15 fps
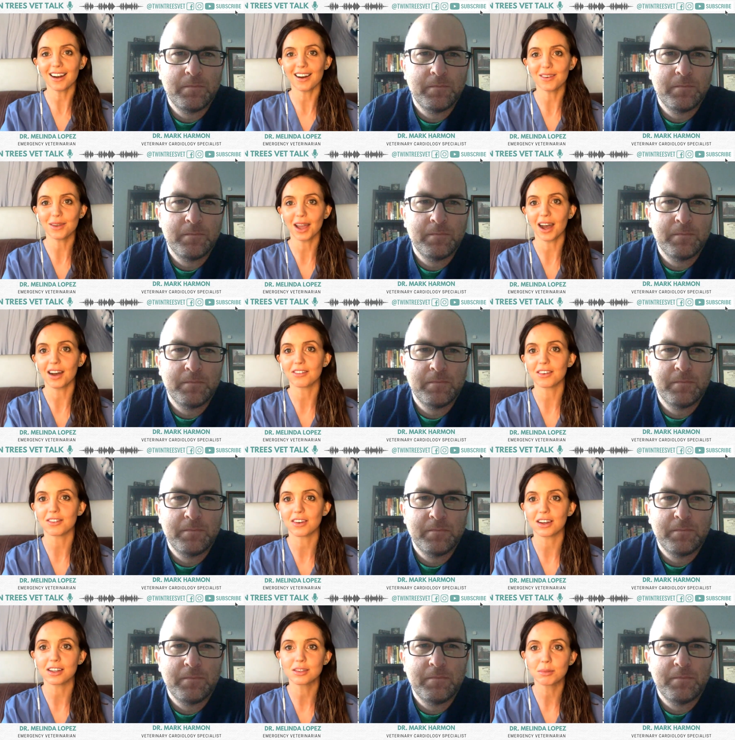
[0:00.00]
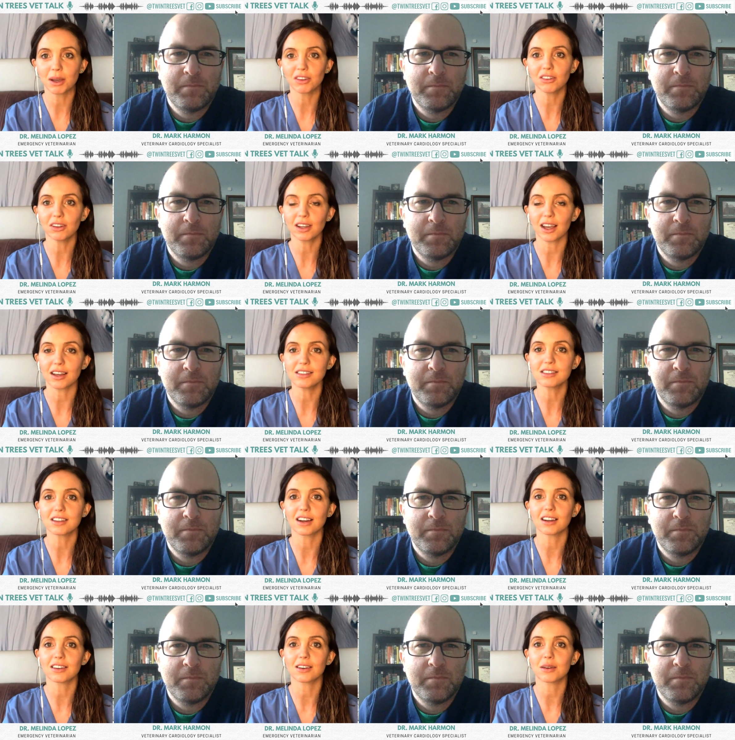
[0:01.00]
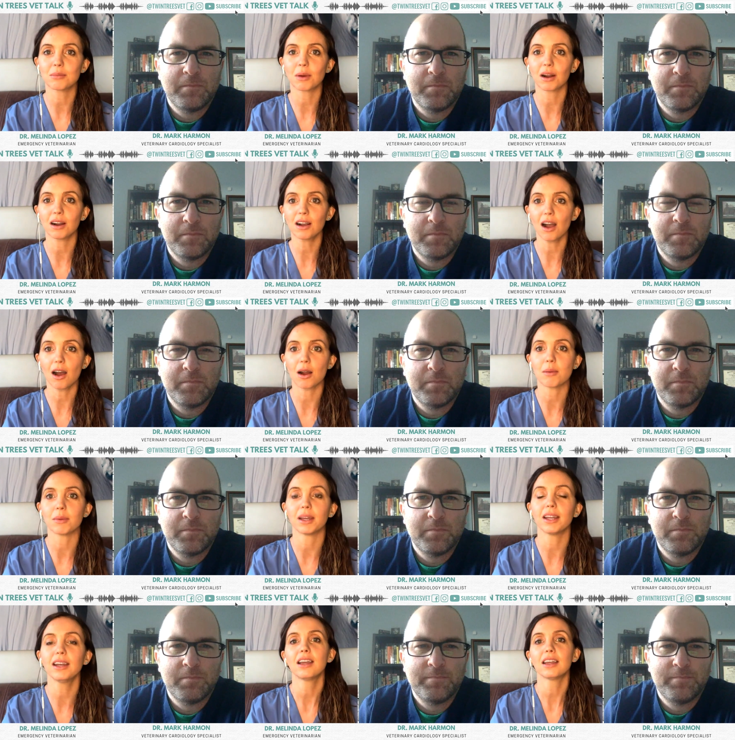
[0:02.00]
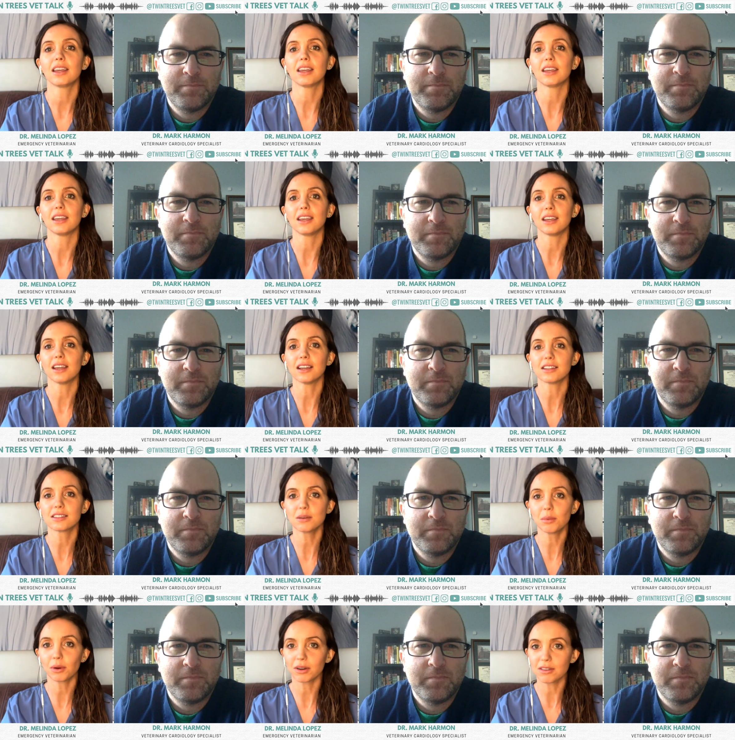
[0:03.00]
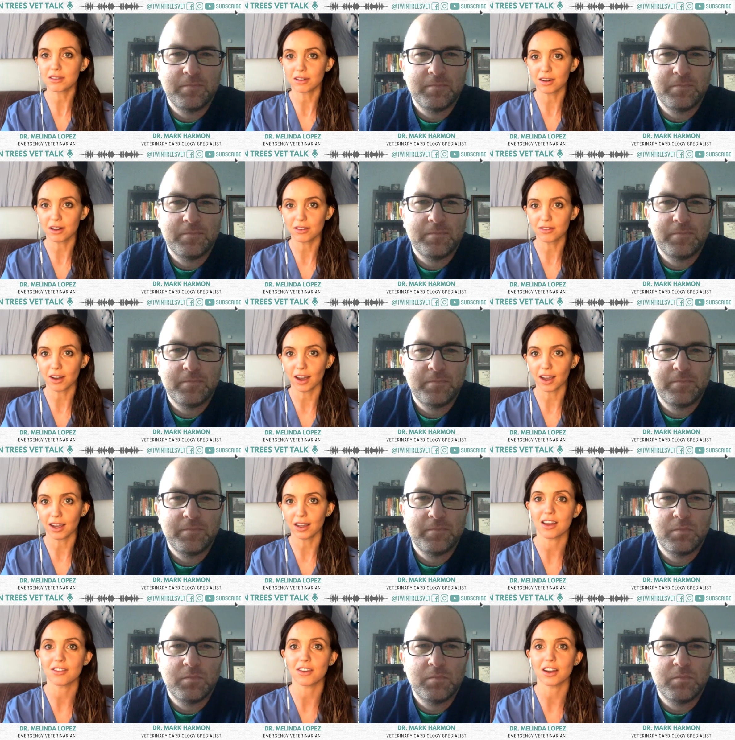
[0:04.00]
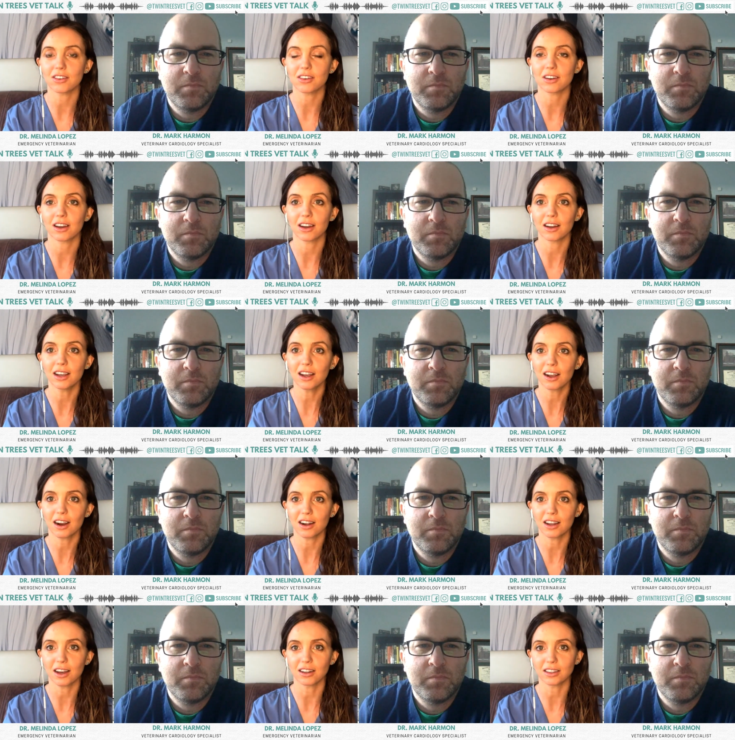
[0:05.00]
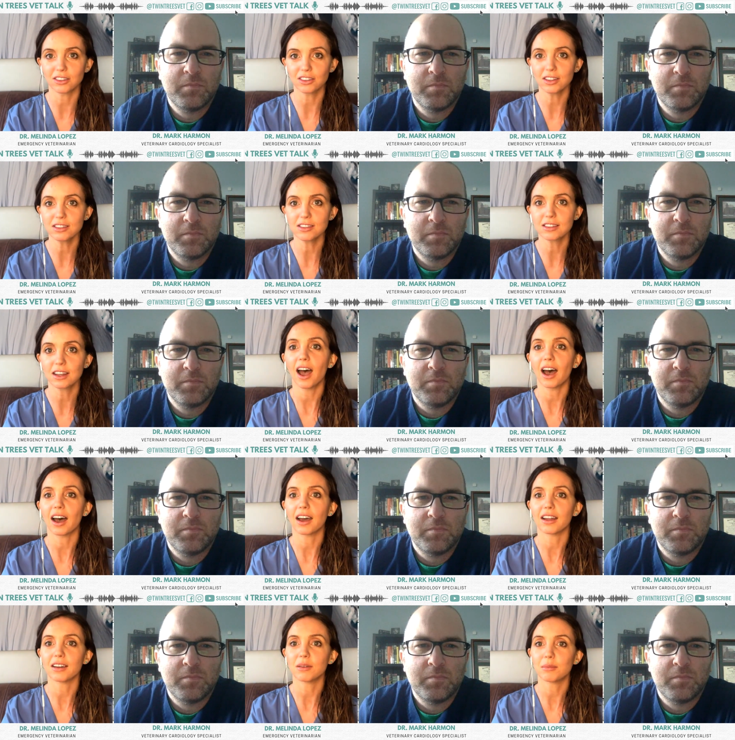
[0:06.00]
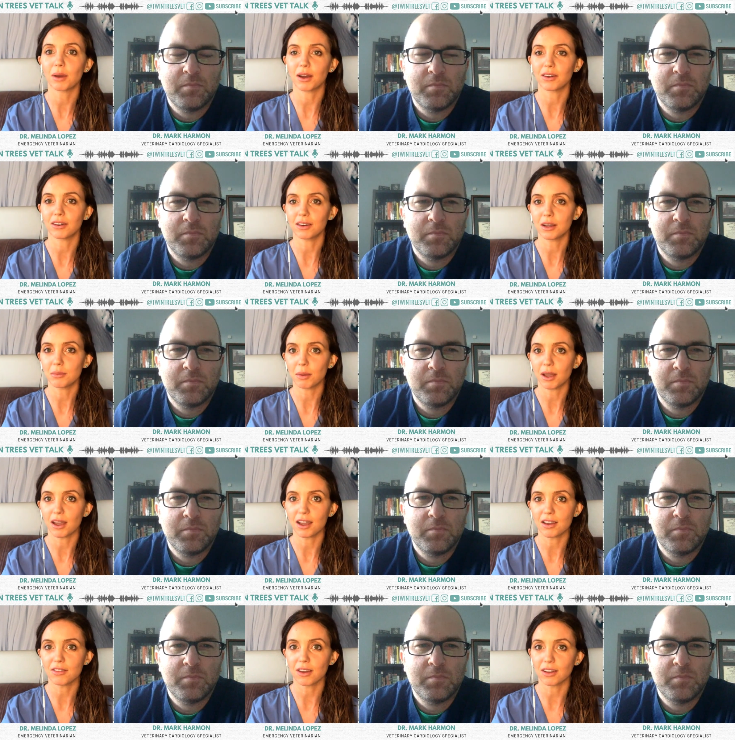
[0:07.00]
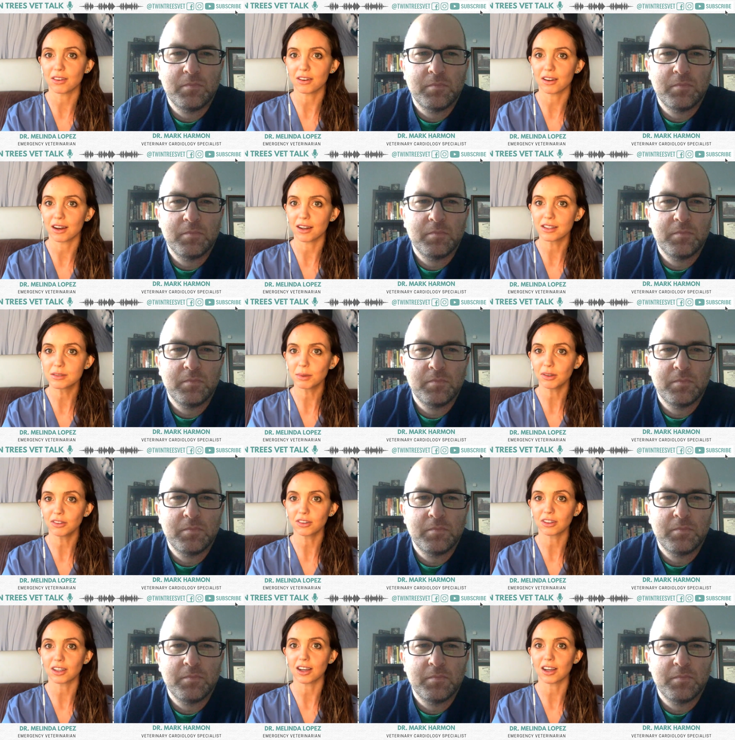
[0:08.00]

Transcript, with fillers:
Speaker 1: We have a very special guest, Dr. Mark Harmon. He is a board-certified veterinary cardiologist at Boundary Bay Veterinary Specialty